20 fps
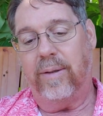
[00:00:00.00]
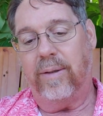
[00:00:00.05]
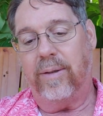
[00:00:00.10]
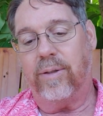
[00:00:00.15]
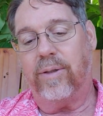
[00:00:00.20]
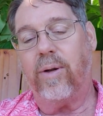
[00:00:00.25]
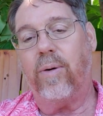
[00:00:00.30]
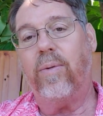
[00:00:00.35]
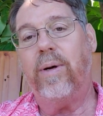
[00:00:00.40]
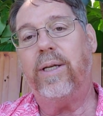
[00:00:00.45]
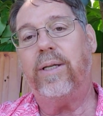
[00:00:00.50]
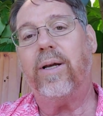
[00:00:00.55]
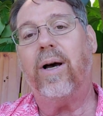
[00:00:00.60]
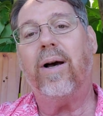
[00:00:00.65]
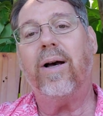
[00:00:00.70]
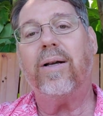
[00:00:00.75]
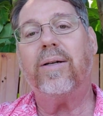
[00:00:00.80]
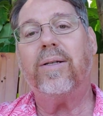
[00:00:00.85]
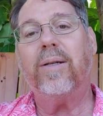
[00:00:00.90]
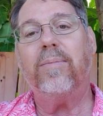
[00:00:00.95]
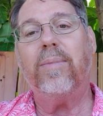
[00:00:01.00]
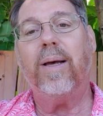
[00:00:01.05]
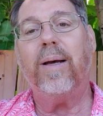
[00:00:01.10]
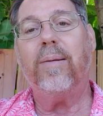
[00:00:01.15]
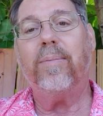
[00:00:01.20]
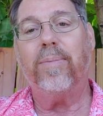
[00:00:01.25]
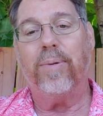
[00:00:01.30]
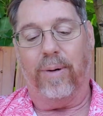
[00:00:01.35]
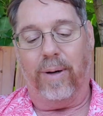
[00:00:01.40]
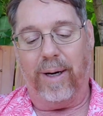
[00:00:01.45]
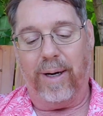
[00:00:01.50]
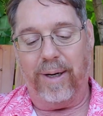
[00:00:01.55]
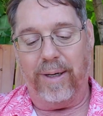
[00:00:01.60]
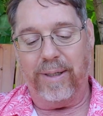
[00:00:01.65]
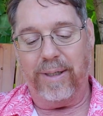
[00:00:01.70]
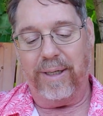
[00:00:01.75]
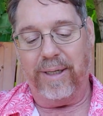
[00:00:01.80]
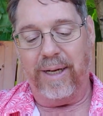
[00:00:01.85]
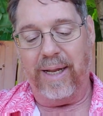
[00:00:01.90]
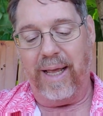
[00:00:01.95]
And so we talked about prayer
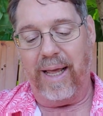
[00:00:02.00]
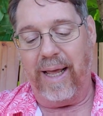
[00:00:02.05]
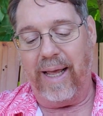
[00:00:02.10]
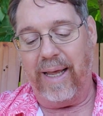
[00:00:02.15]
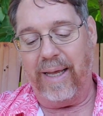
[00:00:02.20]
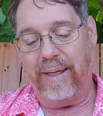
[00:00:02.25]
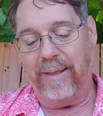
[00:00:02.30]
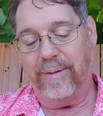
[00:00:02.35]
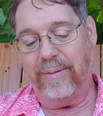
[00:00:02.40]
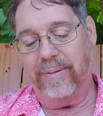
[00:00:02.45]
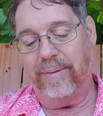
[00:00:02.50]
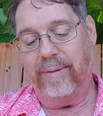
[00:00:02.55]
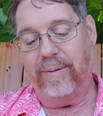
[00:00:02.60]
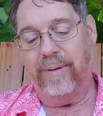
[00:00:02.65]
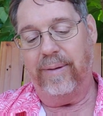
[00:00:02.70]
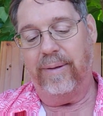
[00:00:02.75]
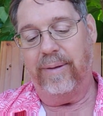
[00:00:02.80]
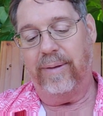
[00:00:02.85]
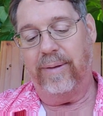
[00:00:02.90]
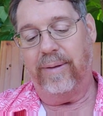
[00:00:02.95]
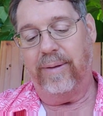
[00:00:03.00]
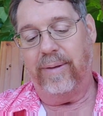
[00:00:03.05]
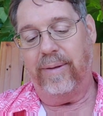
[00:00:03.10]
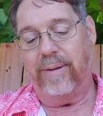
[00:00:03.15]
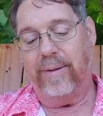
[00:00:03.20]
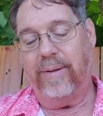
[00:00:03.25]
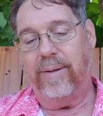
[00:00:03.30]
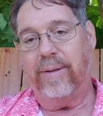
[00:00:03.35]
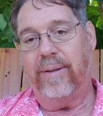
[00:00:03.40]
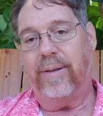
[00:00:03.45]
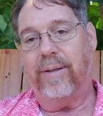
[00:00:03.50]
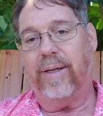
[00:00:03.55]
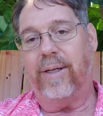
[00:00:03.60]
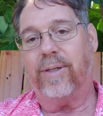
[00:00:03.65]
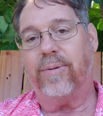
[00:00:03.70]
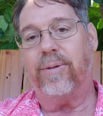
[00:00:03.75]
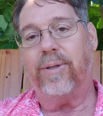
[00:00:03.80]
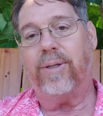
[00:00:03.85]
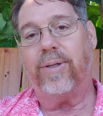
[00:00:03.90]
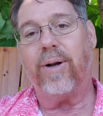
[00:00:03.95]
today
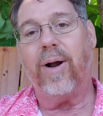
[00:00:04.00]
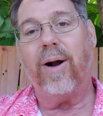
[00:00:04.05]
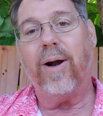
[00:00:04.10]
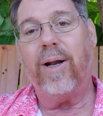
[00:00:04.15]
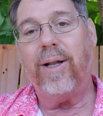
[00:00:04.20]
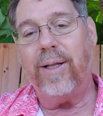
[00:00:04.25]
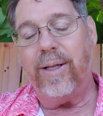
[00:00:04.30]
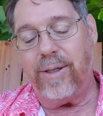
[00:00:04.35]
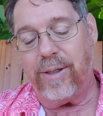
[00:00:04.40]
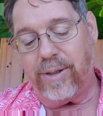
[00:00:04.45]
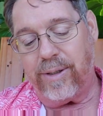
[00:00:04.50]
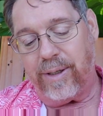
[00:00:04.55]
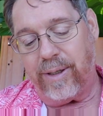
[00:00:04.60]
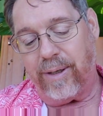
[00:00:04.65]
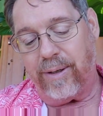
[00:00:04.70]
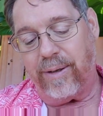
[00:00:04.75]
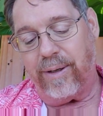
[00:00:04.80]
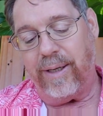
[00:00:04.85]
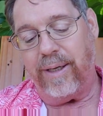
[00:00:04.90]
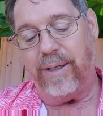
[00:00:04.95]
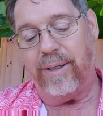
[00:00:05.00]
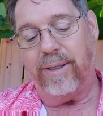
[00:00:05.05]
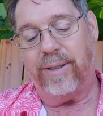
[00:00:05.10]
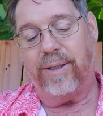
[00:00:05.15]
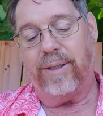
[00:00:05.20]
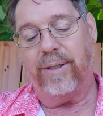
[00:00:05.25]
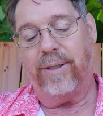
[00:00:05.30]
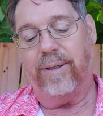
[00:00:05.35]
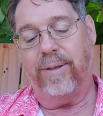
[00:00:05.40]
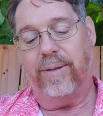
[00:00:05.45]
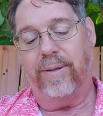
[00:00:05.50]
as we started this series.